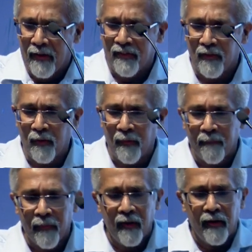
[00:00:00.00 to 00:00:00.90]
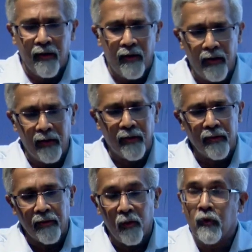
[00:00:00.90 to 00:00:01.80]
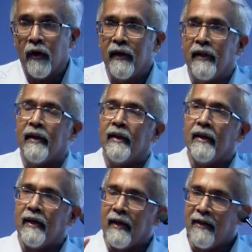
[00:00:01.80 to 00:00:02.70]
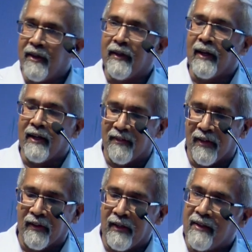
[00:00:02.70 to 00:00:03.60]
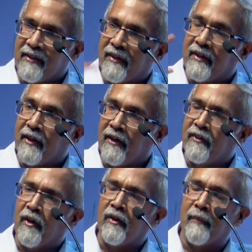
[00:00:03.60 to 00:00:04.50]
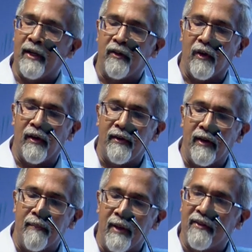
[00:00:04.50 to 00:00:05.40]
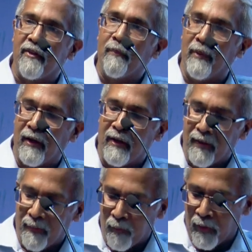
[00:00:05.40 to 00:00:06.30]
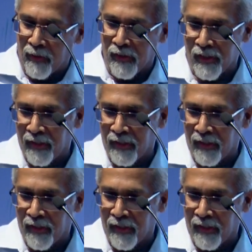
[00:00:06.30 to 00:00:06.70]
So glucagon, intriguingly, is increased, turns on the mitochondria and makes you burn more energy.